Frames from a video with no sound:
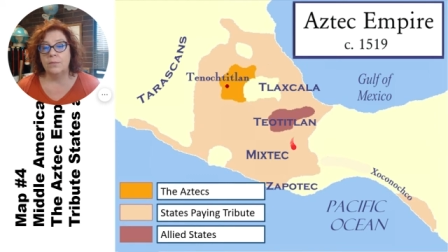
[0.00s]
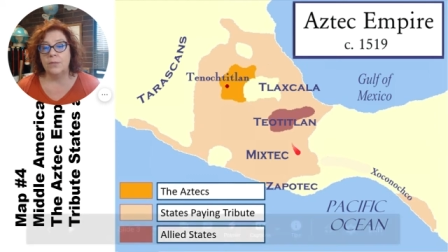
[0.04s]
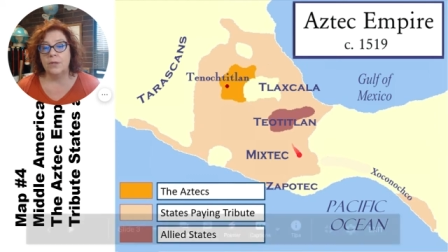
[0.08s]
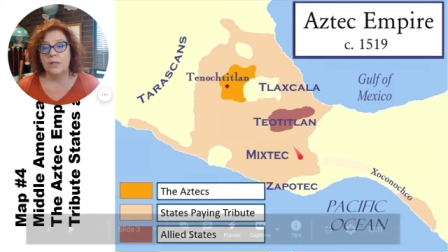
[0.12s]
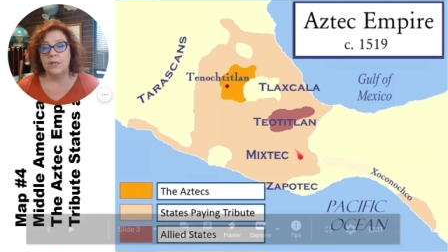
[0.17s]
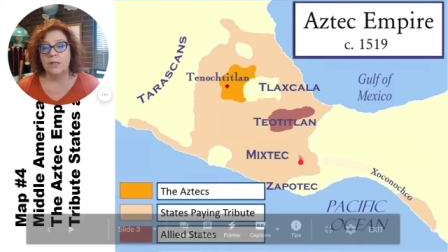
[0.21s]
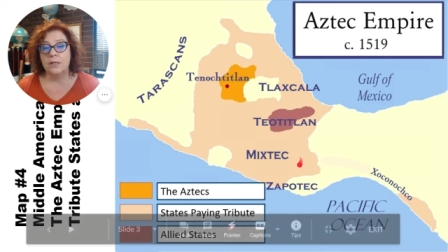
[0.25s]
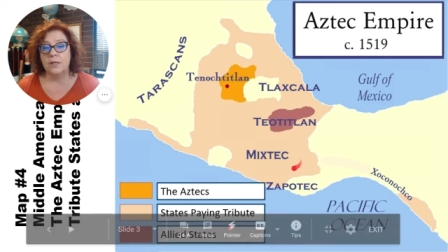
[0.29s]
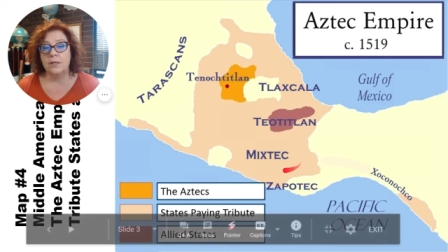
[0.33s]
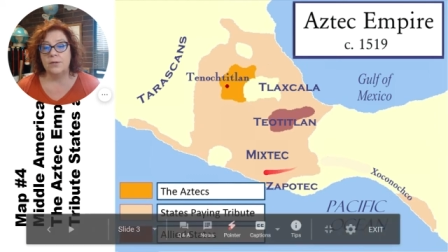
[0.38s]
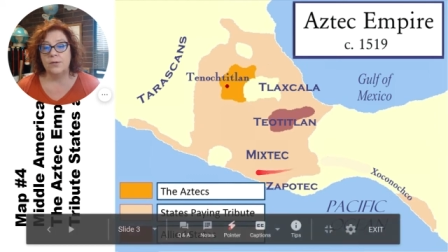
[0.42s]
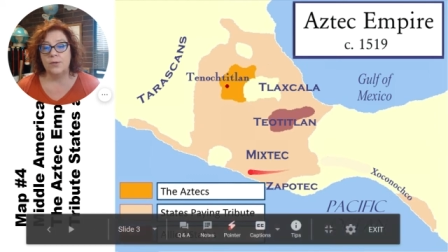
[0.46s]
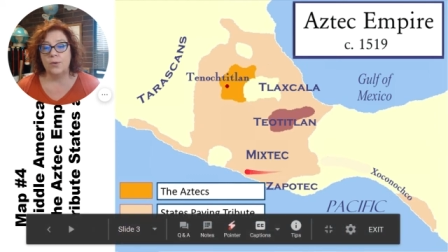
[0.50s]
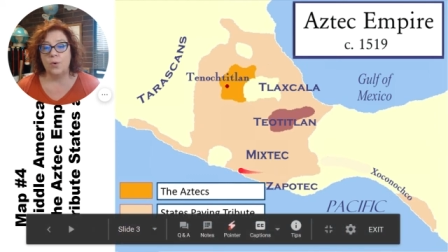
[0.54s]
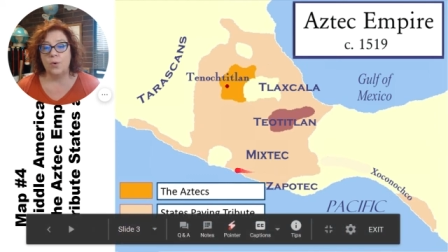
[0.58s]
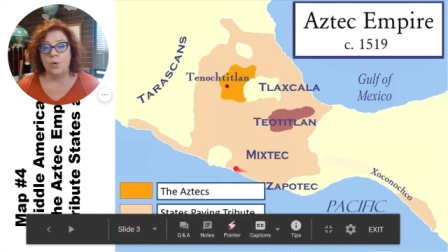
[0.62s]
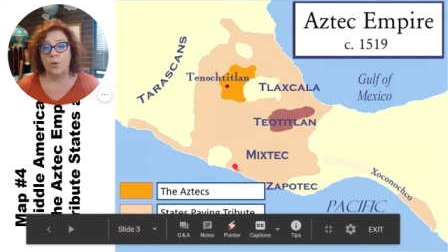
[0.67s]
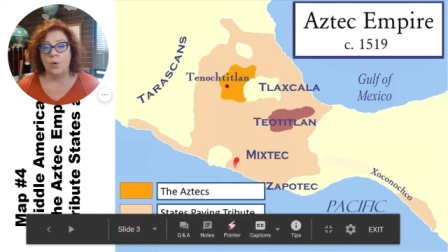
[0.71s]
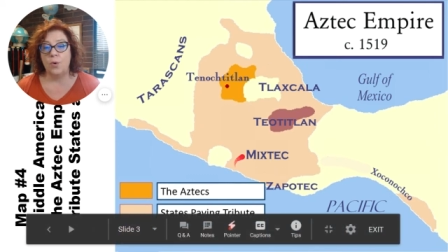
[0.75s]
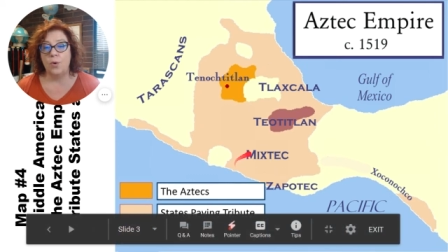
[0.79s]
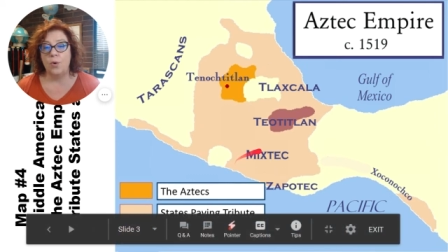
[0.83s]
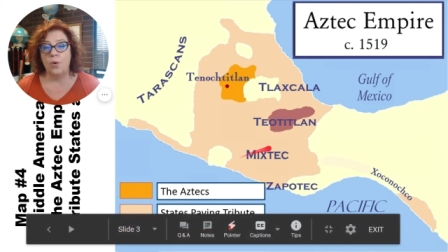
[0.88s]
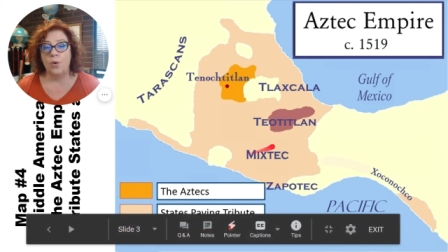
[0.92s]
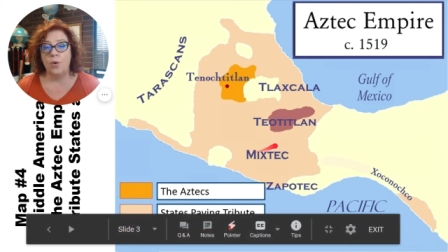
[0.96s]
This
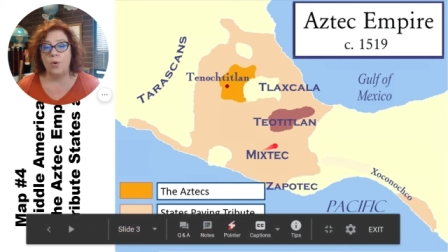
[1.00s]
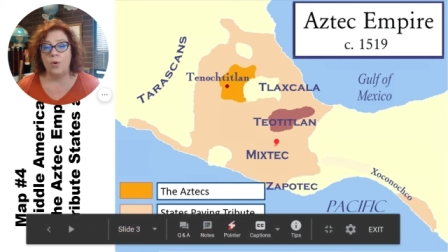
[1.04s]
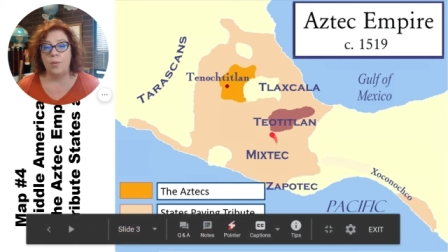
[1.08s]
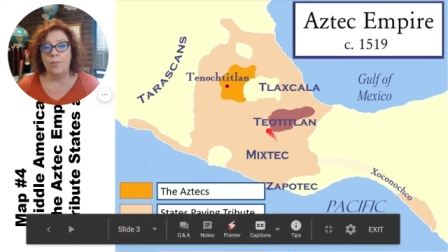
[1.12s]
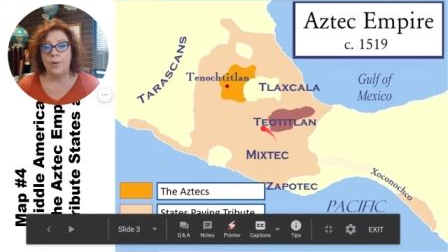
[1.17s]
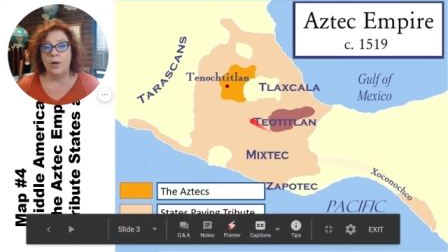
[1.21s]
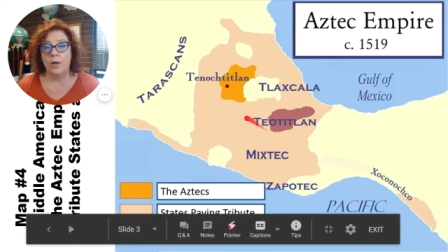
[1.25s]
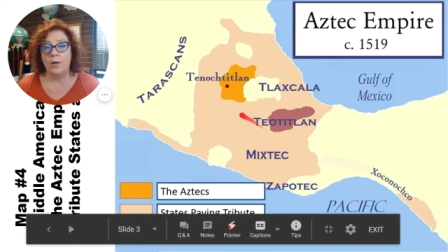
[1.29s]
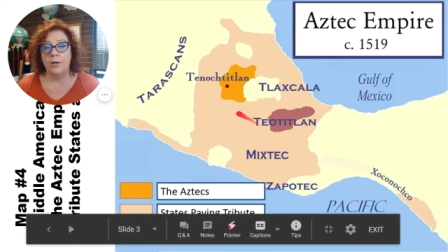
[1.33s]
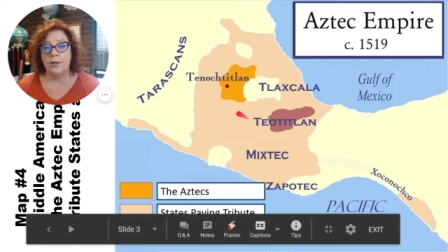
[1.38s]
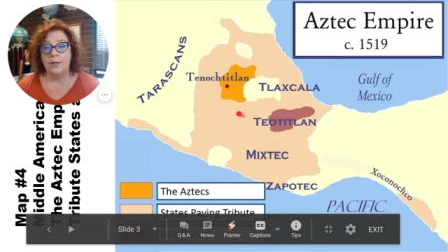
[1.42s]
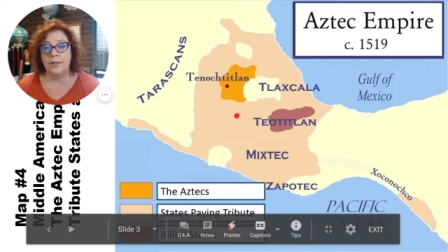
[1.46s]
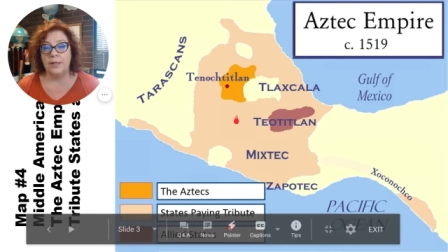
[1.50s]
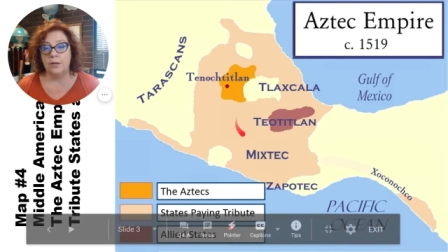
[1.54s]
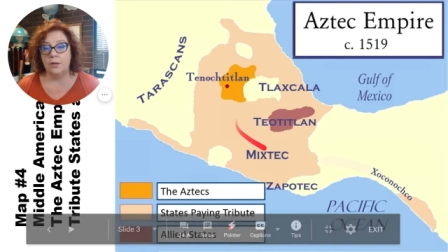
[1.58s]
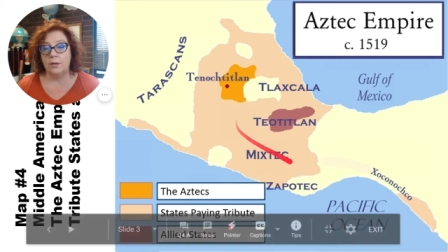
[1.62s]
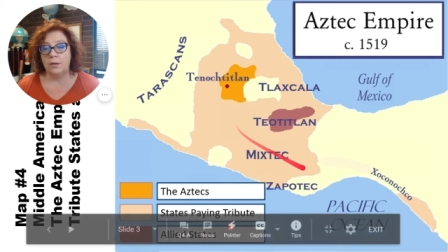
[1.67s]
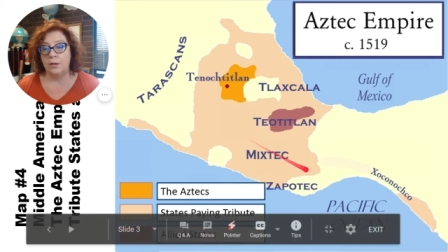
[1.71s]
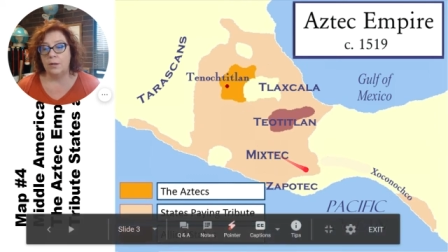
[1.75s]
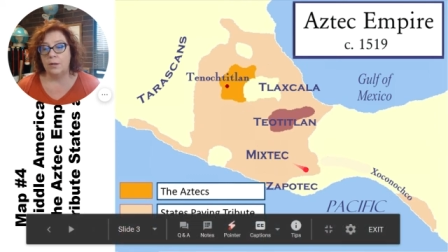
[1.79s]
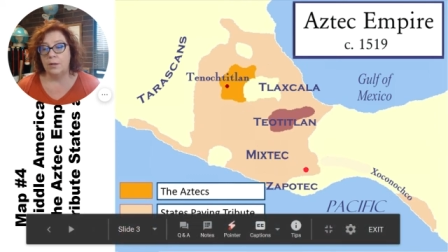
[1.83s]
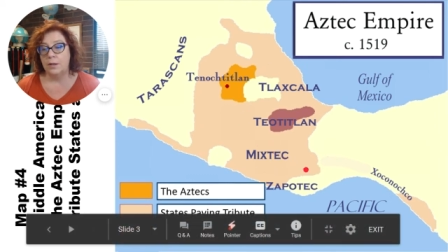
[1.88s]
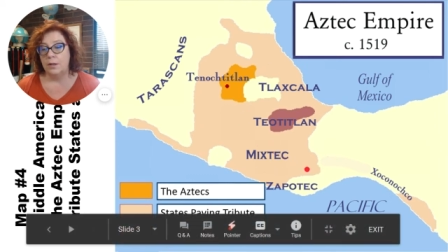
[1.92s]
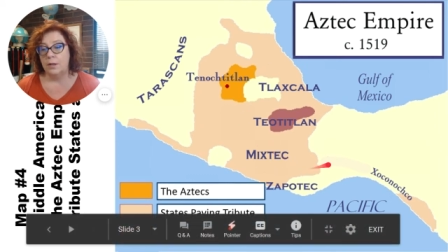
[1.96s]
whole part here.
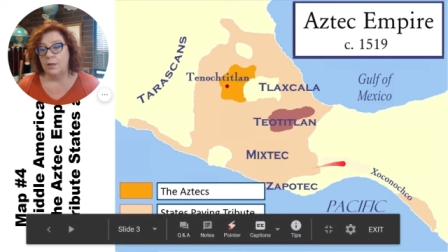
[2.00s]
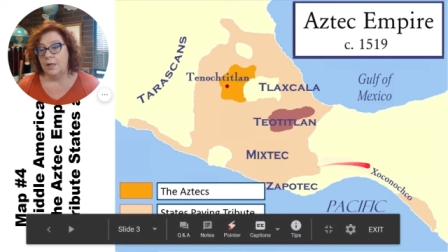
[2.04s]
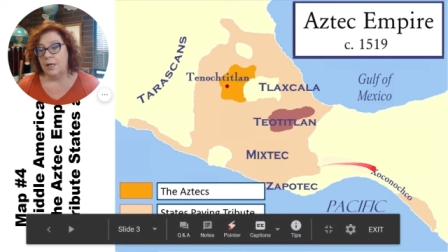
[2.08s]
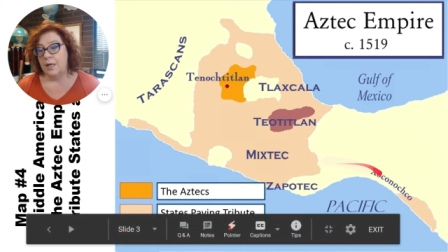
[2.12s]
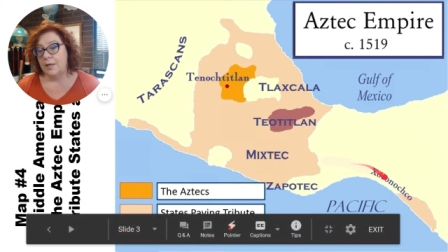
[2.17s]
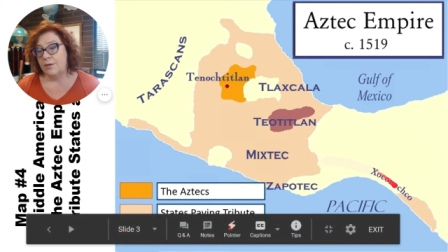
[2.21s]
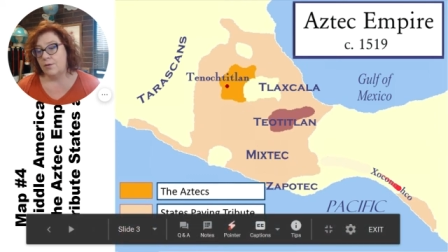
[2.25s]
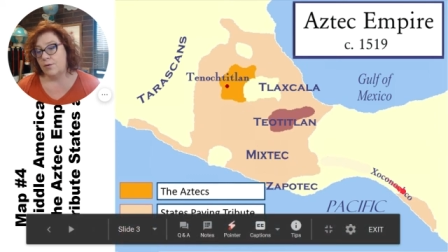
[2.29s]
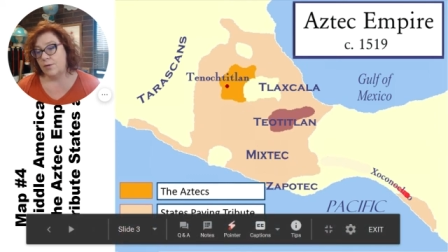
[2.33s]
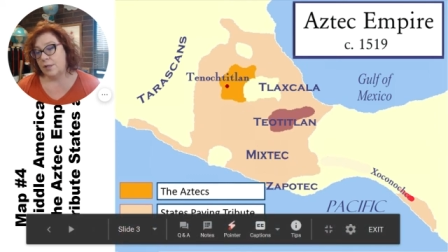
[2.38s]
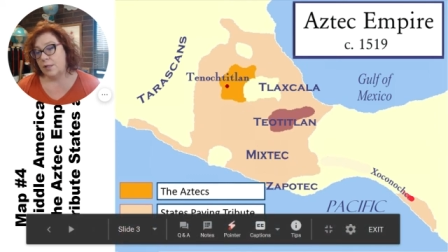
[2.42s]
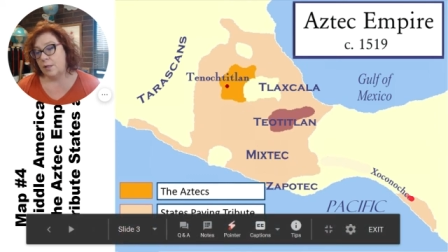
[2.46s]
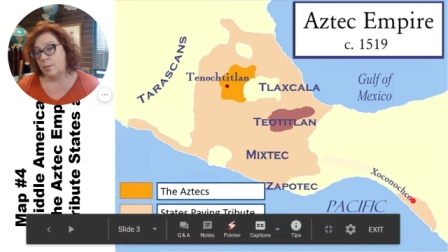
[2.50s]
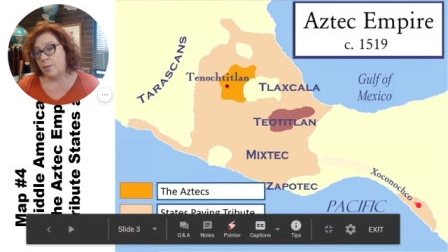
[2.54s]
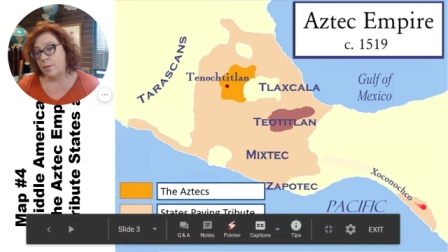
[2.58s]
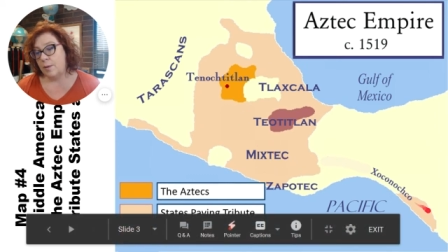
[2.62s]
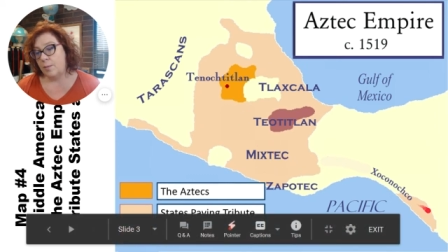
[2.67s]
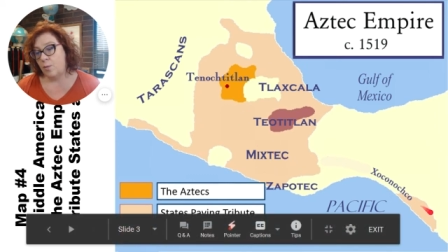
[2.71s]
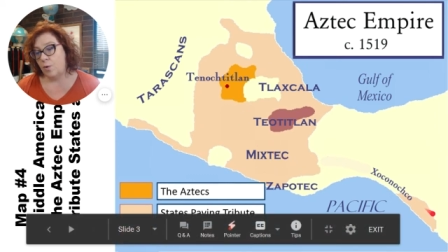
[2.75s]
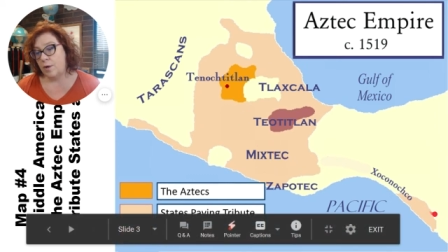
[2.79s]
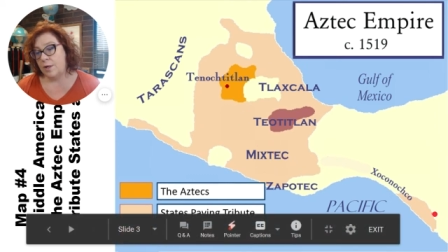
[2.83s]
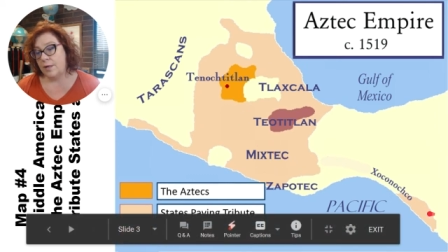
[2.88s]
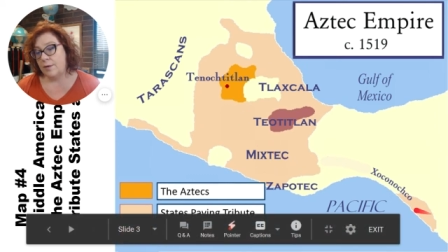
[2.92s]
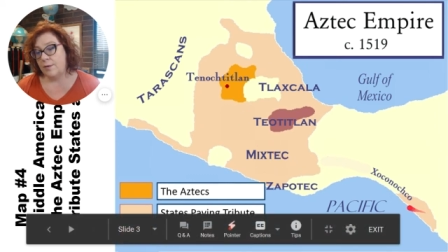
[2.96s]
And there's a little bit
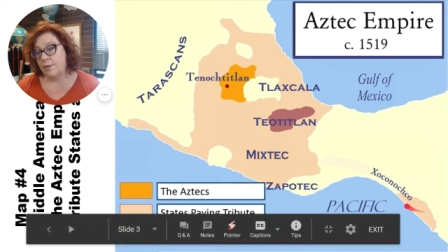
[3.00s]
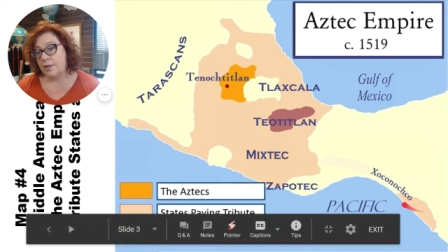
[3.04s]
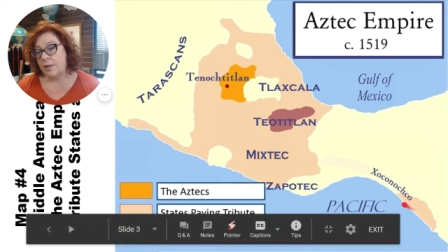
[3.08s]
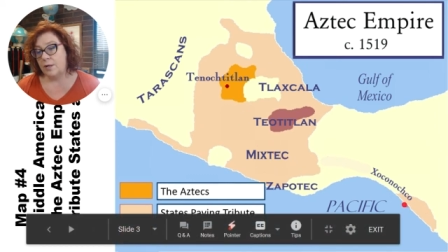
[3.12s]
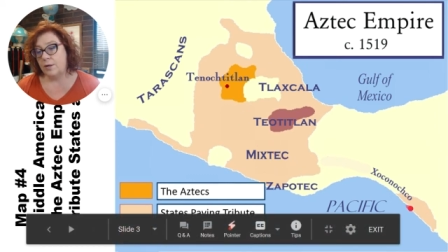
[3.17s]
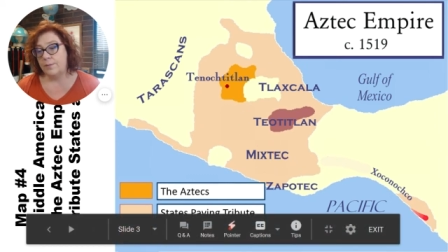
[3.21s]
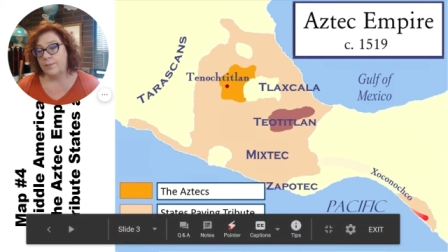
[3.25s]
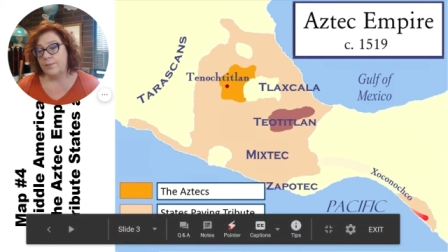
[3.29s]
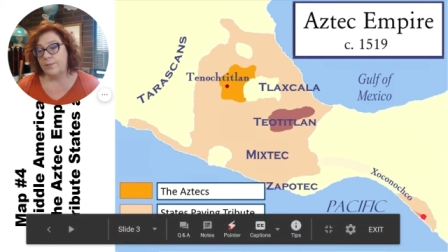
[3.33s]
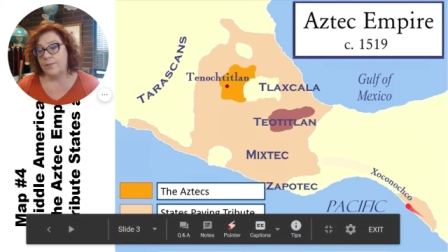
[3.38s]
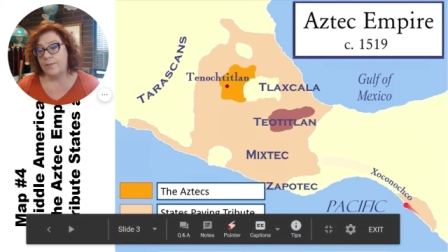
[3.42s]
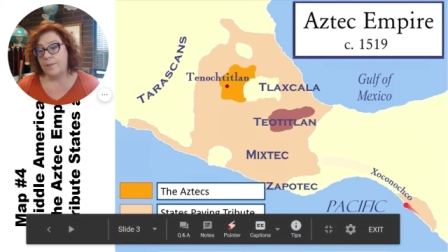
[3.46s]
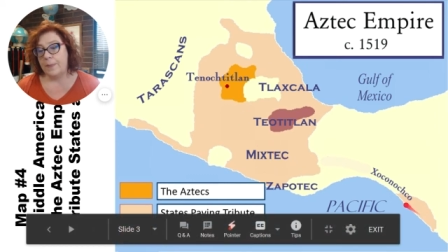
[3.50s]
more down here.